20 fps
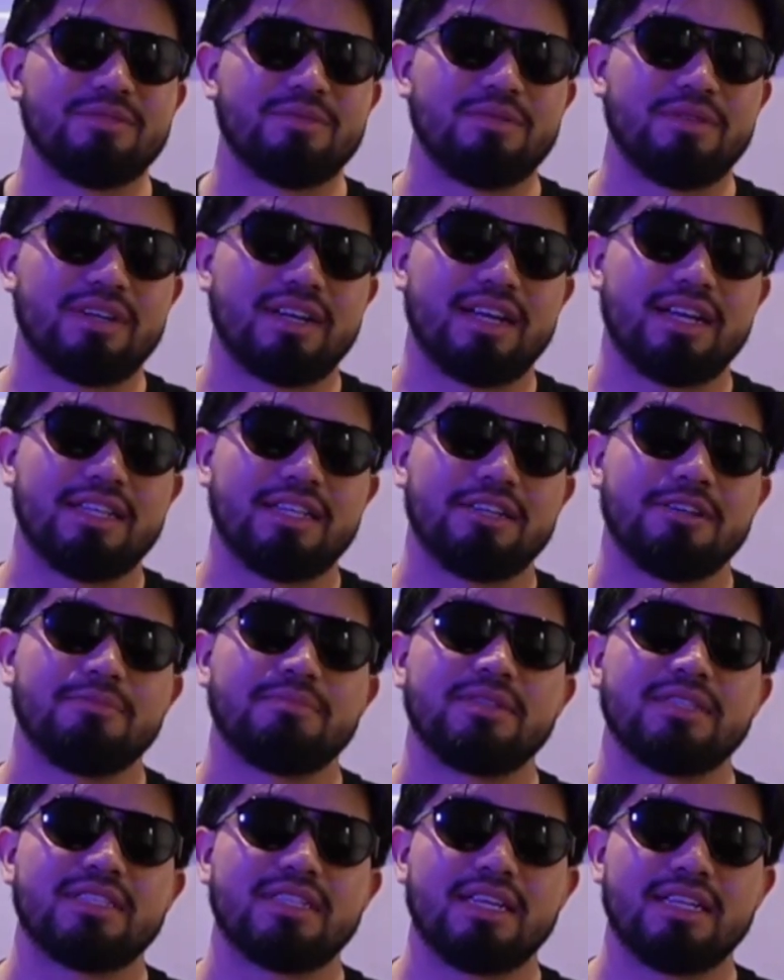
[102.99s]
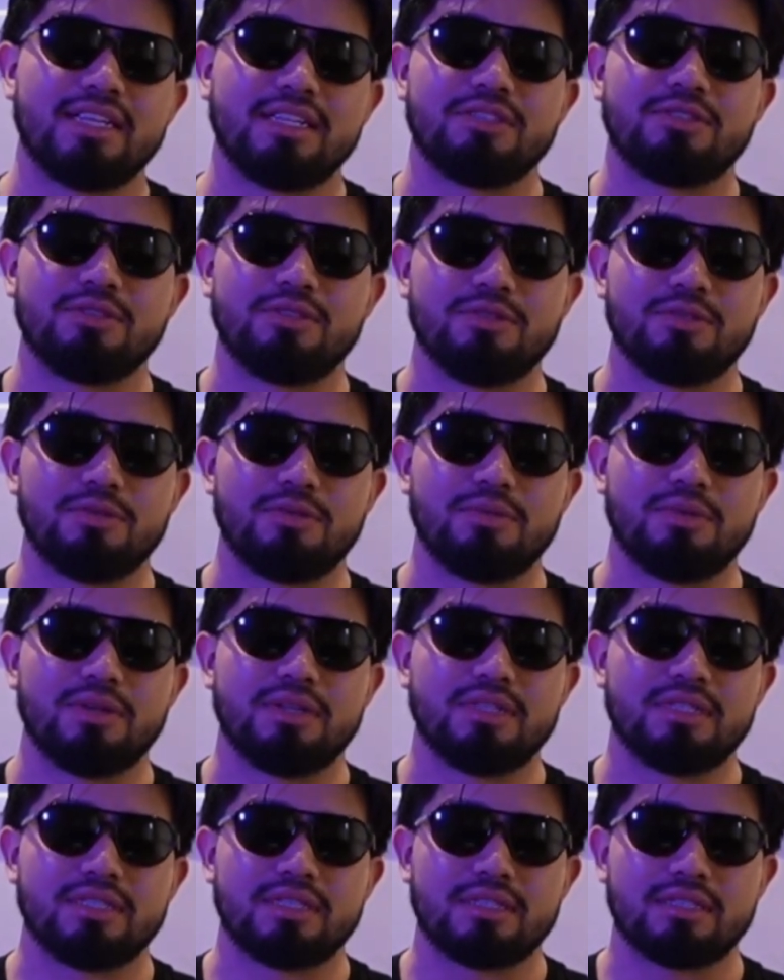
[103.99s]
what I ended up deciding to do
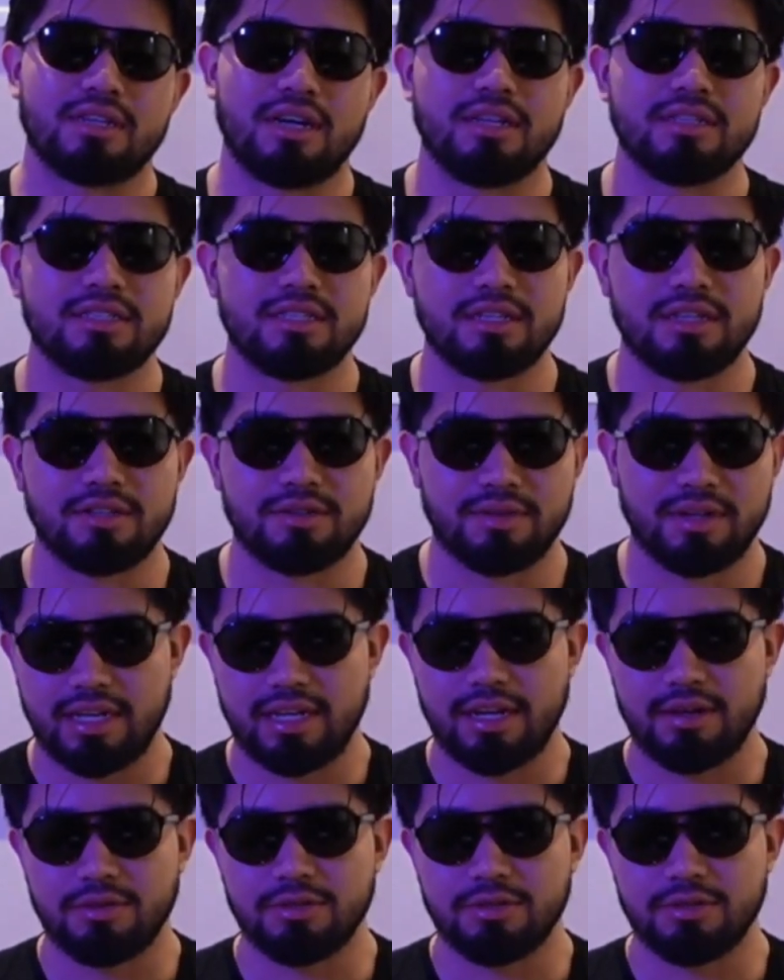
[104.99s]
was content creation.